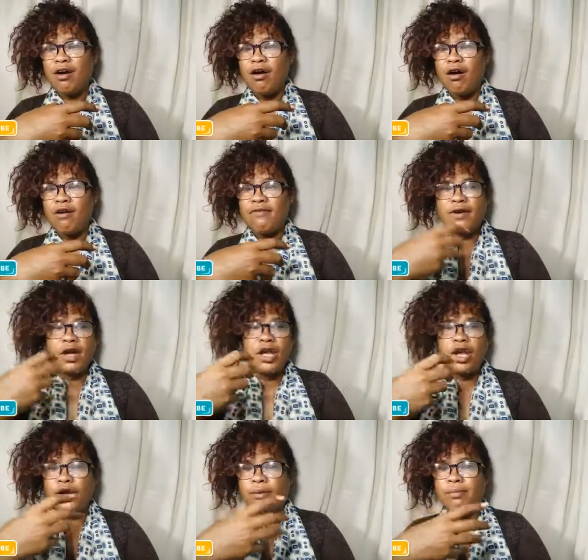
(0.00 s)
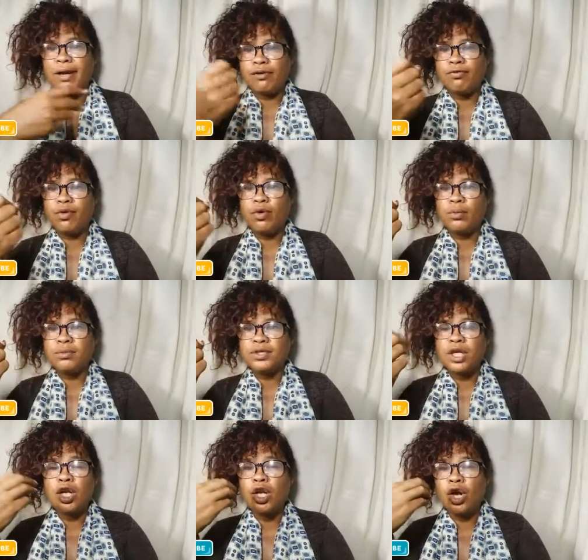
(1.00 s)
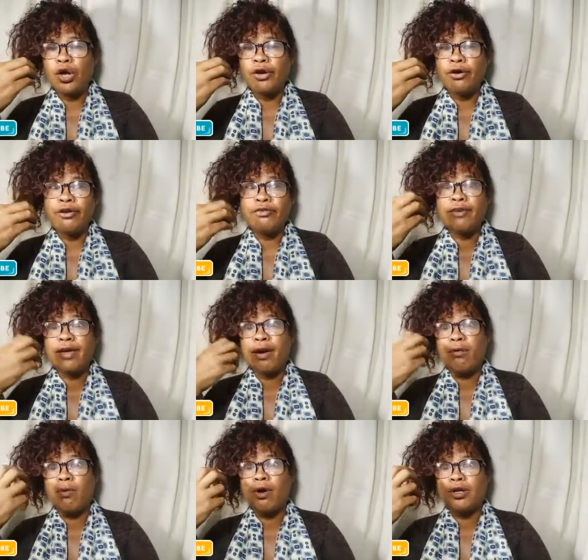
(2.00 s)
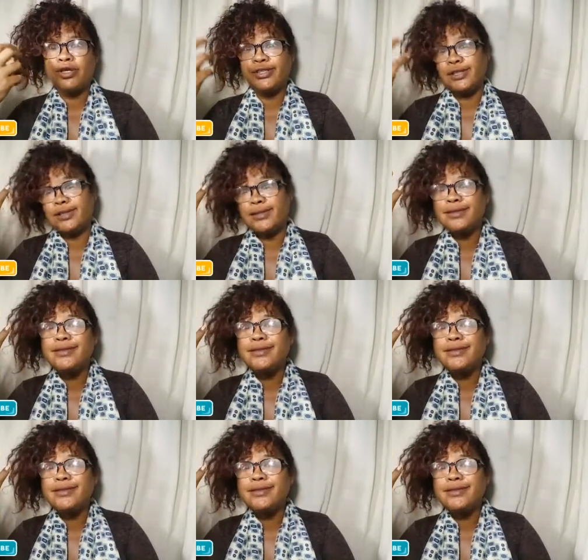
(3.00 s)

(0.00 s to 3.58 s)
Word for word: of a lot of platforms, a lot of garages.